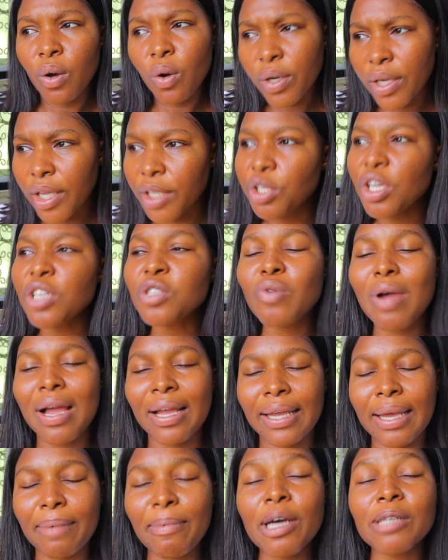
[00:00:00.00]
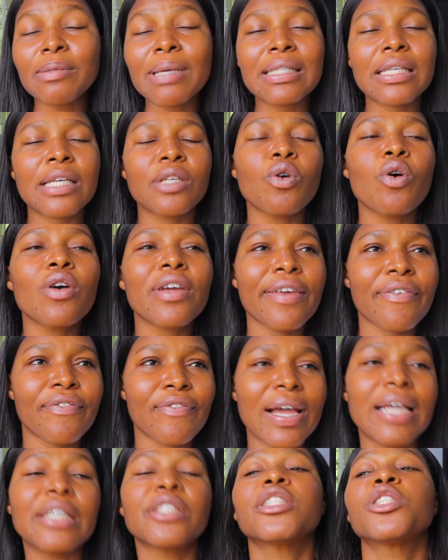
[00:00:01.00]
Okay, just go and get. My husband said, okay,
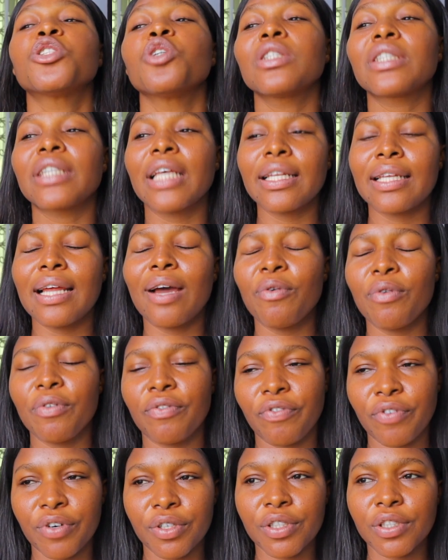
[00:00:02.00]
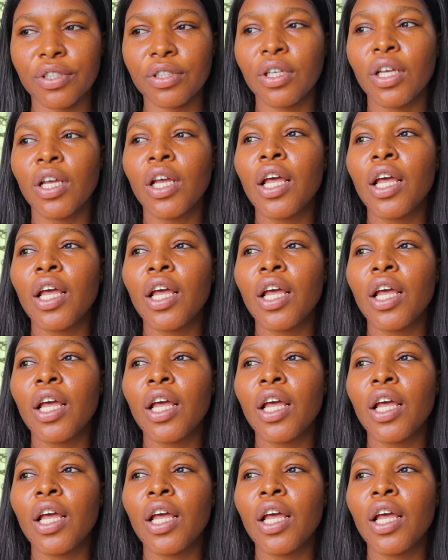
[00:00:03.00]
fine, just get that one first.